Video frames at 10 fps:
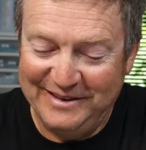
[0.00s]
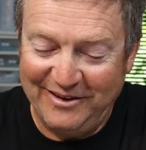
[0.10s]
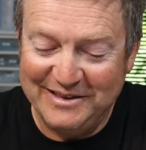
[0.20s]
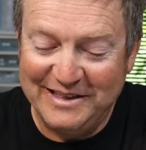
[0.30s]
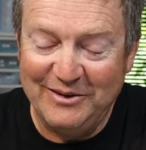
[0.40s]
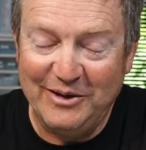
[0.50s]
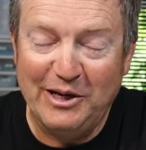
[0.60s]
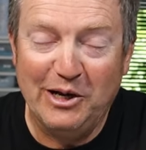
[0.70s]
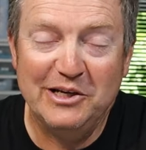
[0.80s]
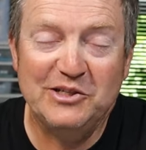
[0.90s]
In
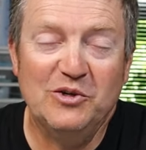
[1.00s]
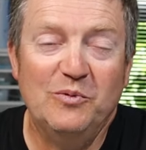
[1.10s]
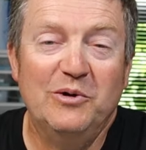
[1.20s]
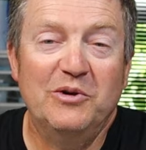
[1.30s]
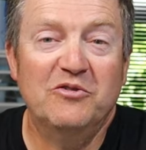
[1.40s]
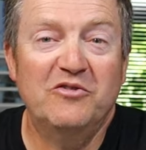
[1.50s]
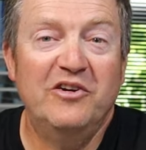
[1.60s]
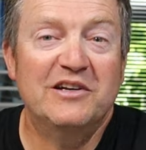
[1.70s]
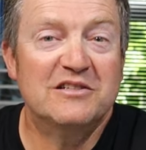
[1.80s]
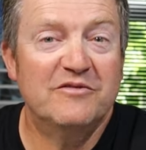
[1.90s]
an ideal world, it would be nice